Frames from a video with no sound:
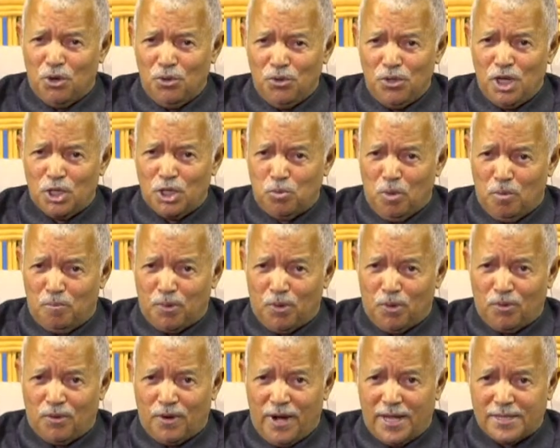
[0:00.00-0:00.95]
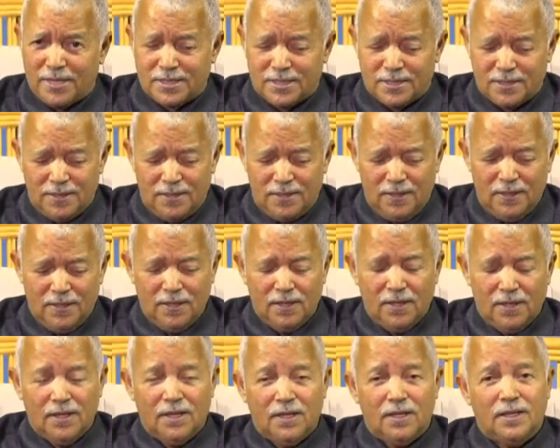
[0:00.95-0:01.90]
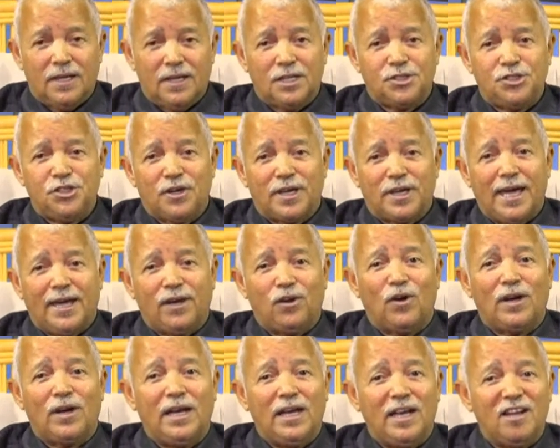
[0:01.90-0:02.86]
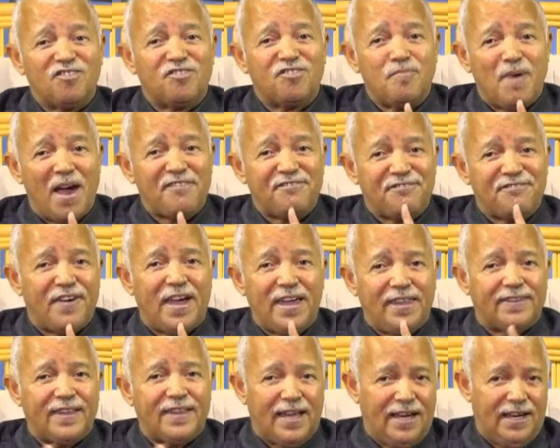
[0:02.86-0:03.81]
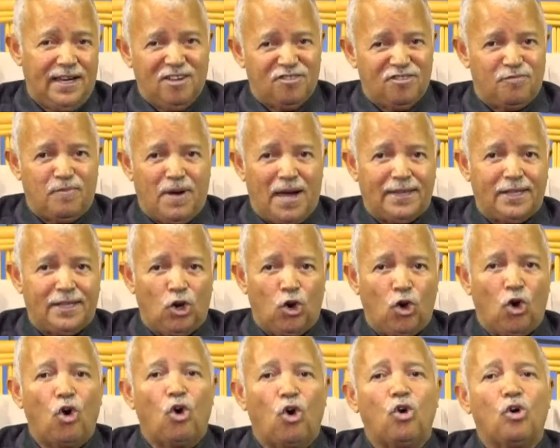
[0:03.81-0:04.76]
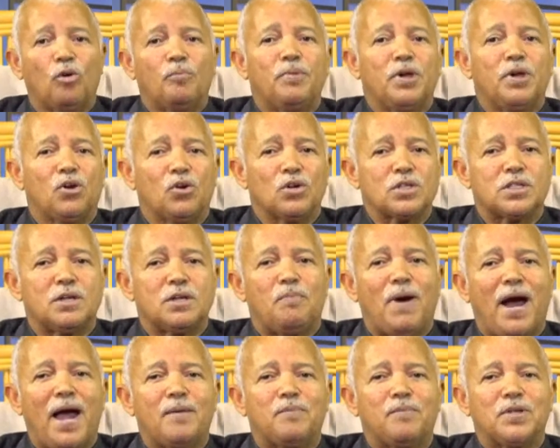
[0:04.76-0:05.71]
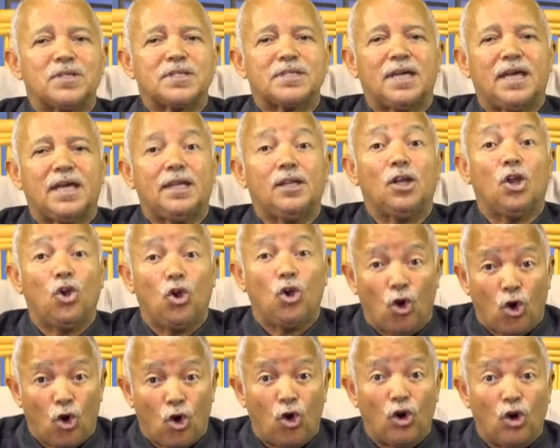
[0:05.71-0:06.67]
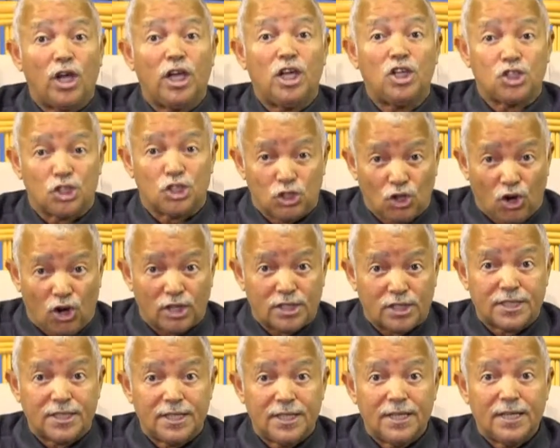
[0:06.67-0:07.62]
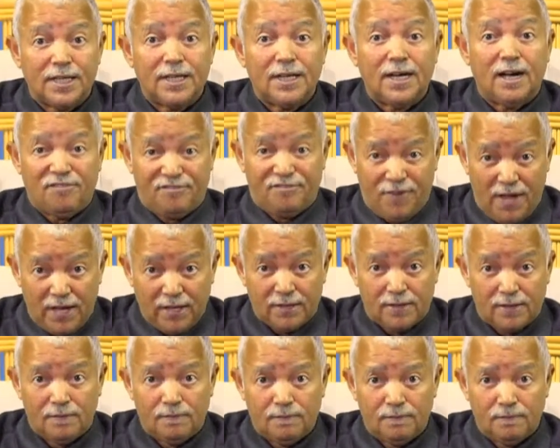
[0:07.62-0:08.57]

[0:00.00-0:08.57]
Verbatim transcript: you as we progress, that you cannot live by faith and live by the law because the Bible say the law is not a faith.